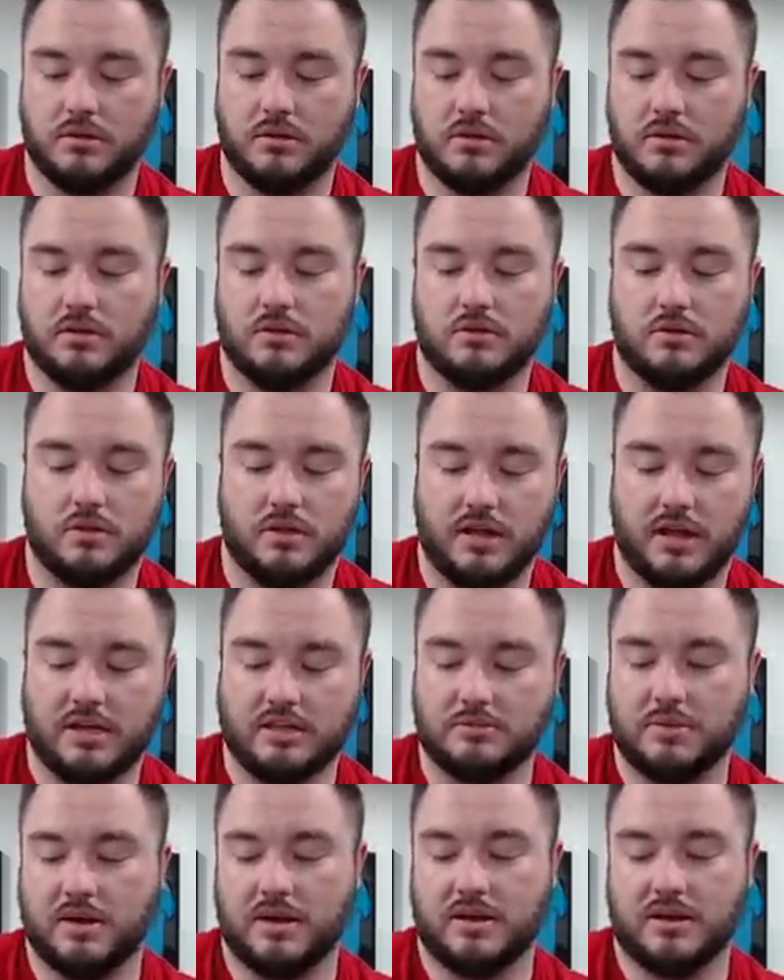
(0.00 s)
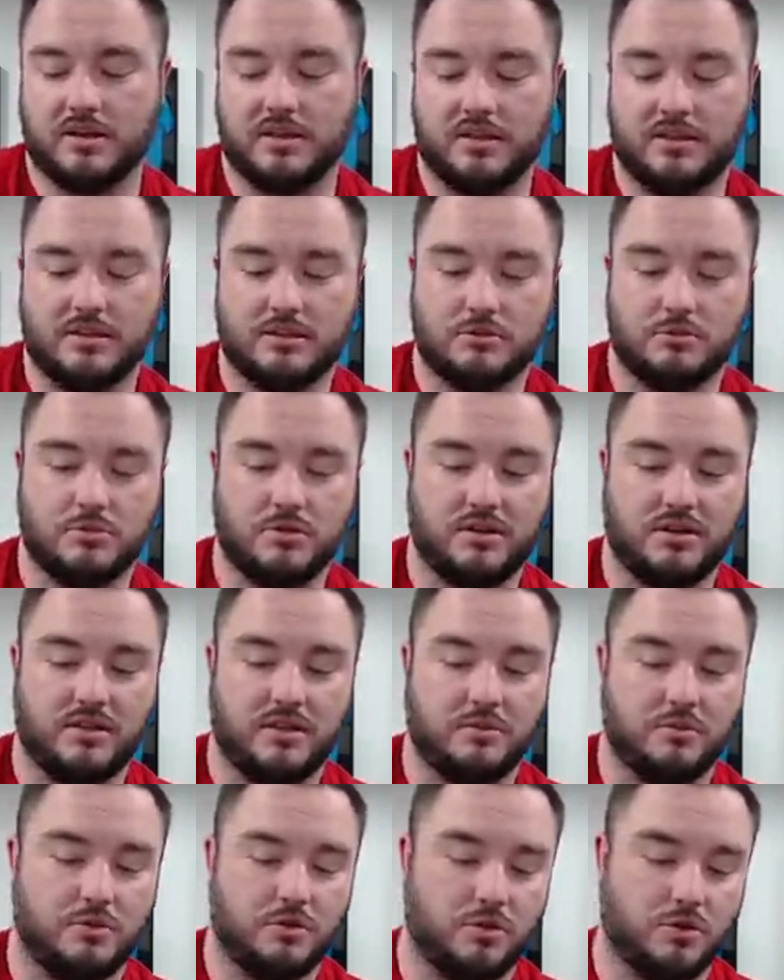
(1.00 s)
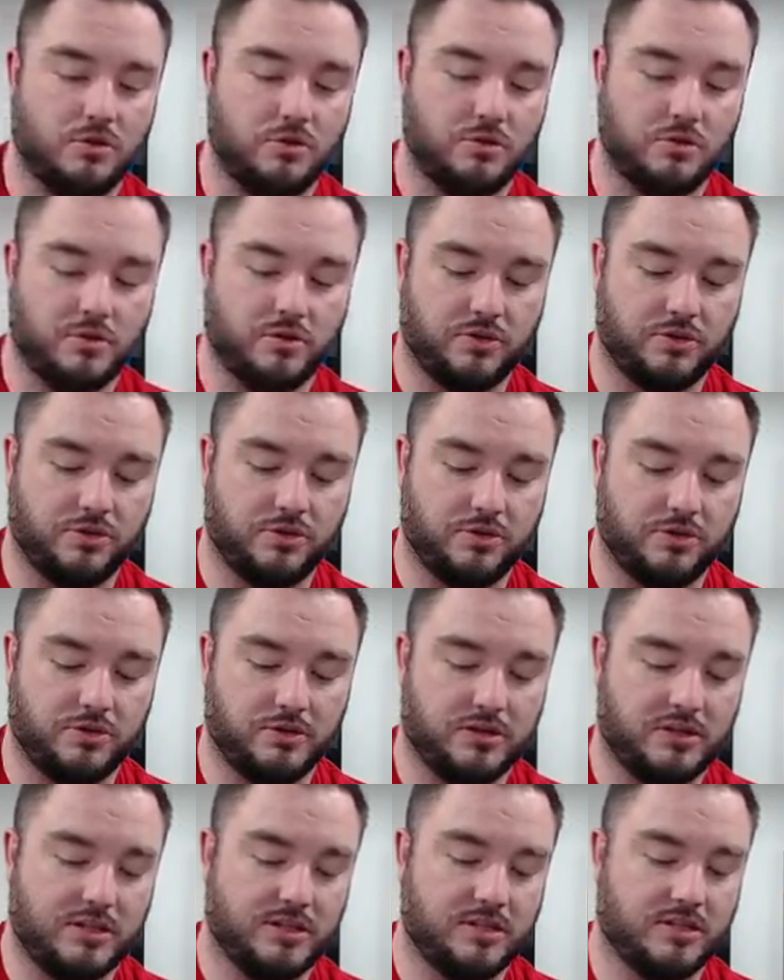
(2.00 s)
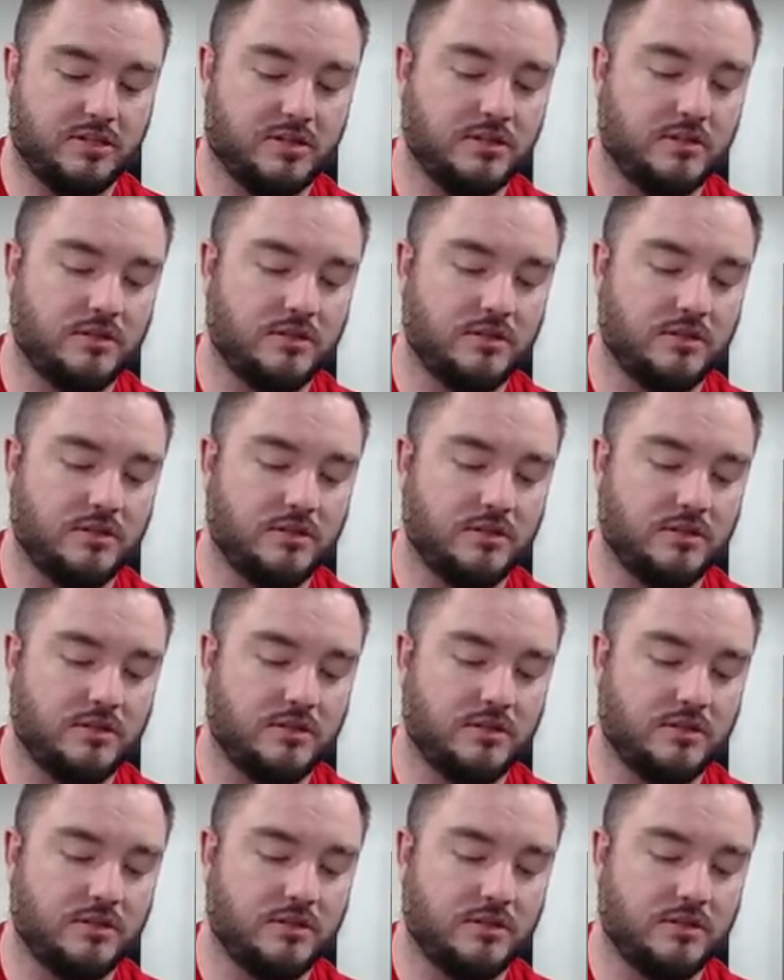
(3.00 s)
So last pack of this one, and then we'll go into our third tin.